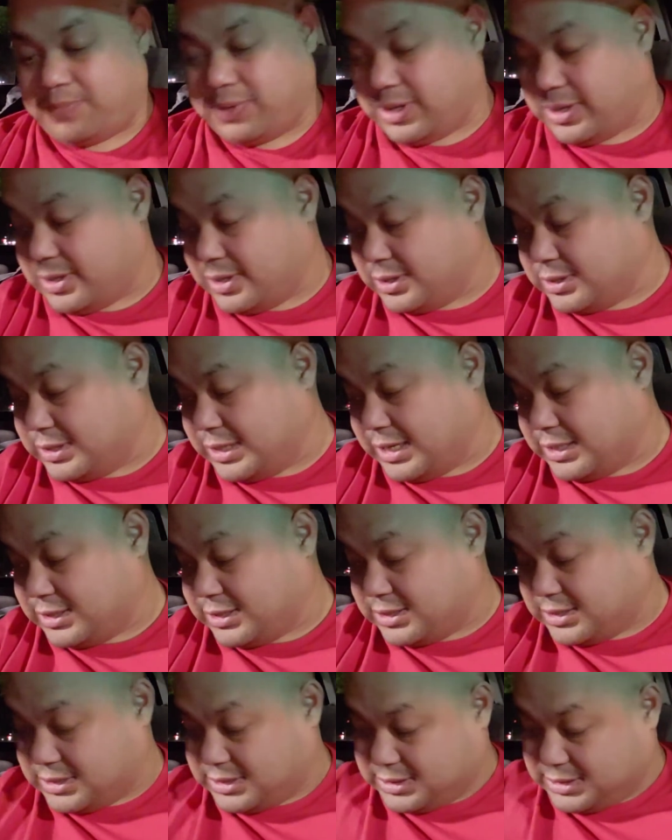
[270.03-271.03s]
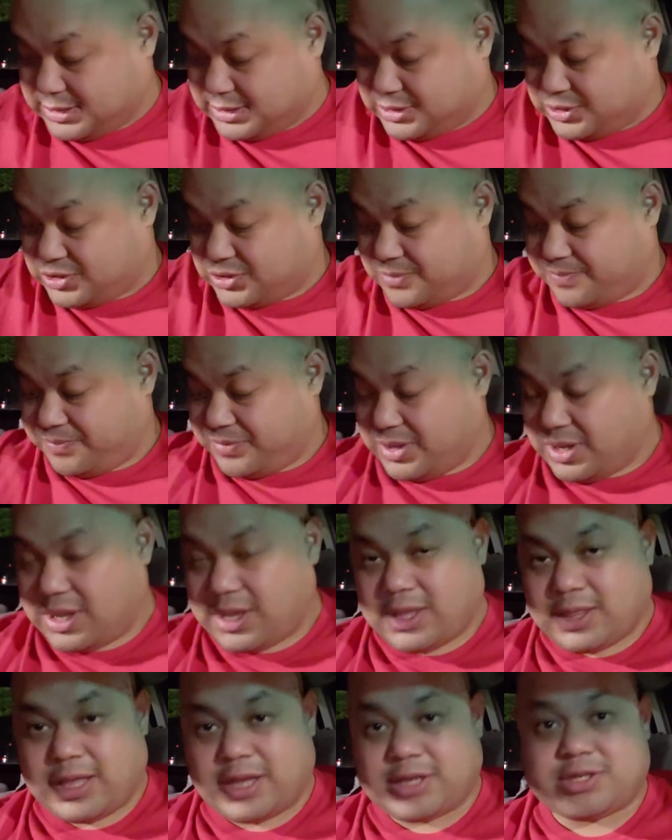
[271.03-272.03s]
because
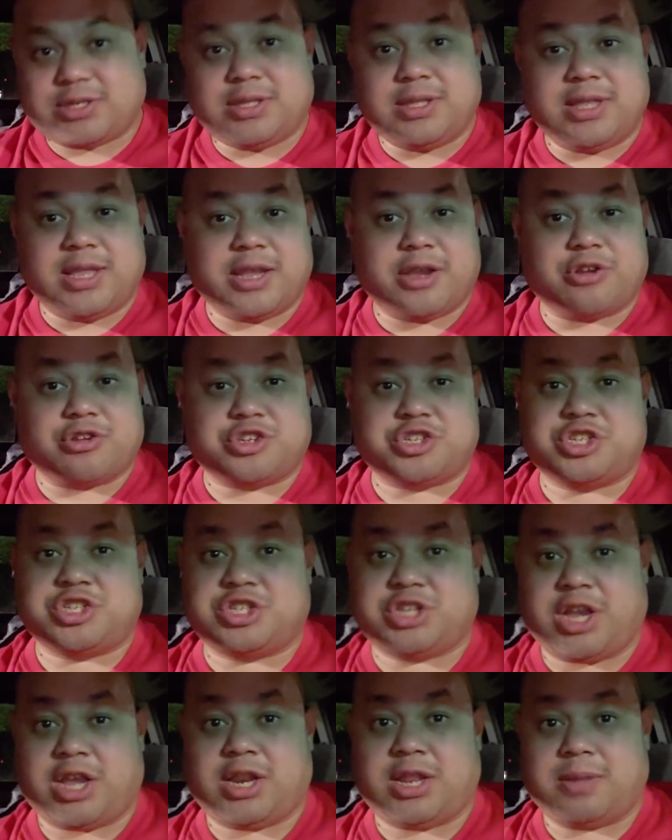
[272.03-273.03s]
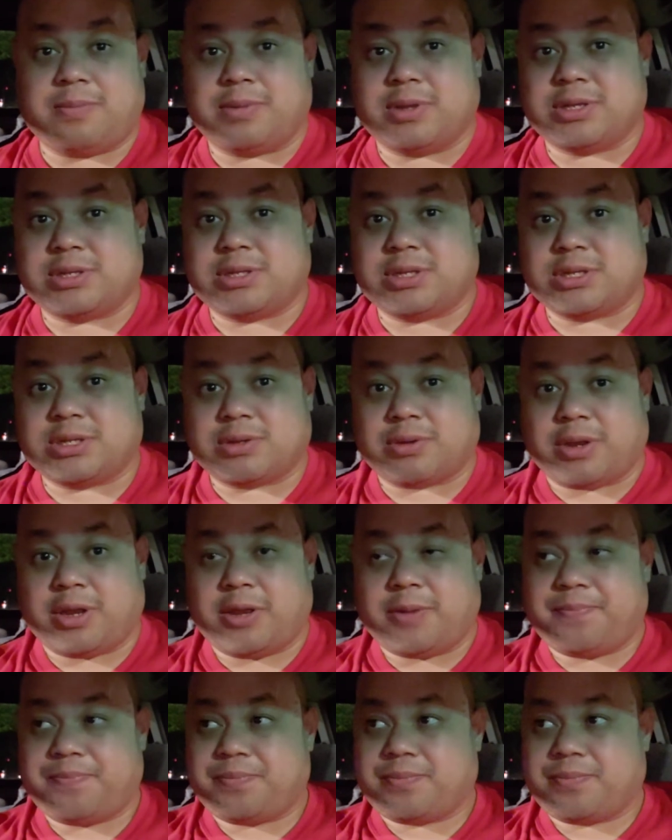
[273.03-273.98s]
that's near shady business, right?